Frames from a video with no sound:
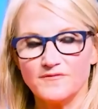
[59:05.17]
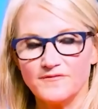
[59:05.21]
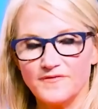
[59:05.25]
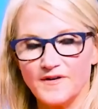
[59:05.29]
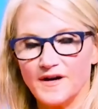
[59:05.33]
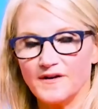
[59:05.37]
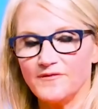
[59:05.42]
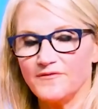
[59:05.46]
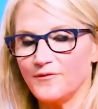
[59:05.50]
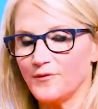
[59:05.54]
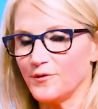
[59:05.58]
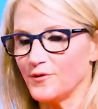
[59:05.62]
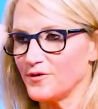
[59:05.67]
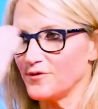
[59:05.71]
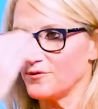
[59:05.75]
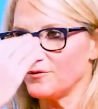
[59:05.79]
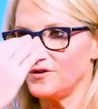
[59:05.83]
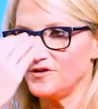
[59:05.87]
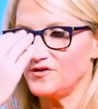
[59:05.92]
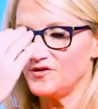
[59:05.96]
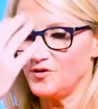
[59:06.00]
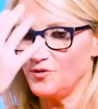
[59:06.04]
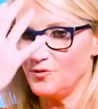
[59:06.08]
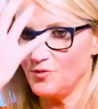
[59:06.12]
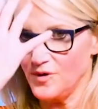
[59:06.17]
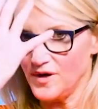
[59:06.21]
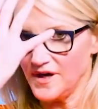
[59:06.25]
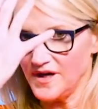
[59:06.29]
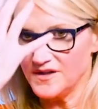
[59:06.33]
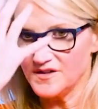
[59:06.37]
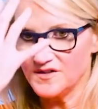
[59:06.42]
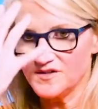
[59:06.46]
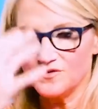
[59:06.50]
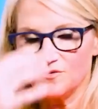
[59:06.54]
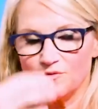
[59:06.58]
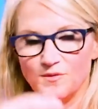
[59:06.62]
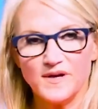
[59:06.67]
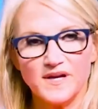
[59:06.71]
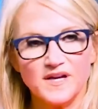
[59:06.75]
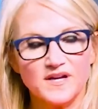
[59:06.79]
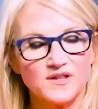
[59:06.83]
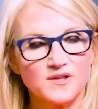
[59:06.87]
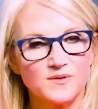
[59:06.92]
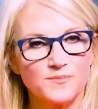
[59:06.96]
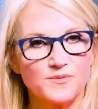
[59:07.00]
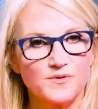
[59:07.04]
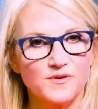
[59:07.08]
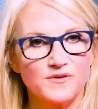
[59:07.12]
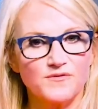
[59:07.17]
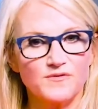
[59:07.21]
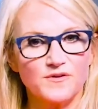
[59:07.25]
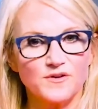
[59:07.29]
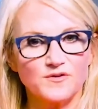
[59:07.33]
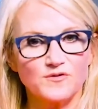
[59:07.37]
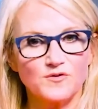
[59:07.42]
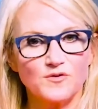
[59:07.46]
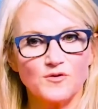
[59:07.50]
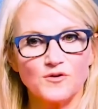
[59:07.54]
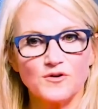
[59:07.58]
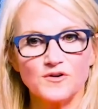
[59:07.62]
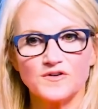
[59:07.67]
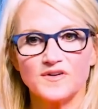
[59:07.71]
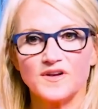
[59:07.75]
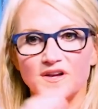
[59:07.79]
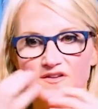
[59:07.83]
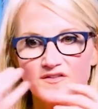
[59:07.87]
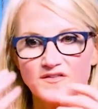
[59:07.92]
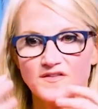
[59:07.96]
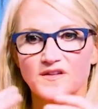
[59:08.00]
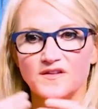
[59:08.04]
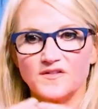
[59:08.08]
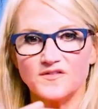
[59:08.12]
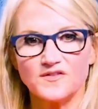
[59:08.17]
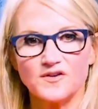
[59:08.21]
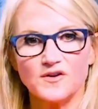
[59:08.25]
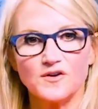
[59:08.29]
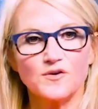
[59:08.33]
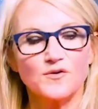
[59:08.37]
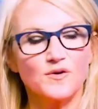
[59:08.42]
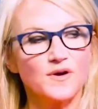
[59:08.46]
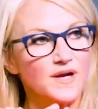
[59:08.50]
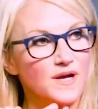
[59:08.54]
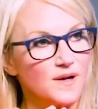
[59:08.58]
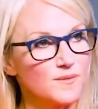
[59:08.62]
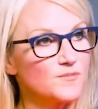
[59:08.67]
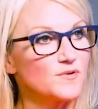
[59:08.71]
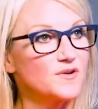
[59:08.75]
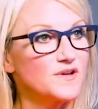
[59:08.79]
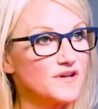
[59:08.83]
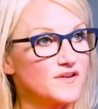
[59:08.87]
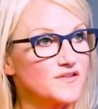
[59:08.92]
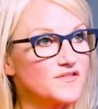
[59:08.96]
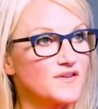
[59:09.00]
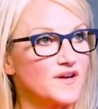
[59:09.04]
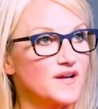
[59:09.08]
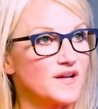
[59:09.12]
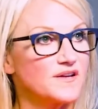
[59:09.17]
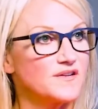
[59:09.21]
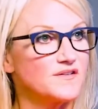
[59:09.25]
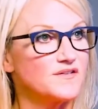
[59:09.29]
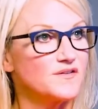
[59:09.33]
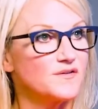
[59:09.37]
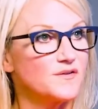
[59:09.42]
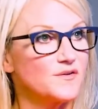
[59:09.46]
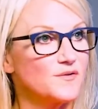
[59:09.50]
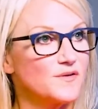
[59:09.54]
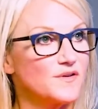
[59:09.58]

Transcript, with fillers: 5, 4, 3, 2, 1 to awaken the prefrontal cortex, and then start going, I'm really excited to do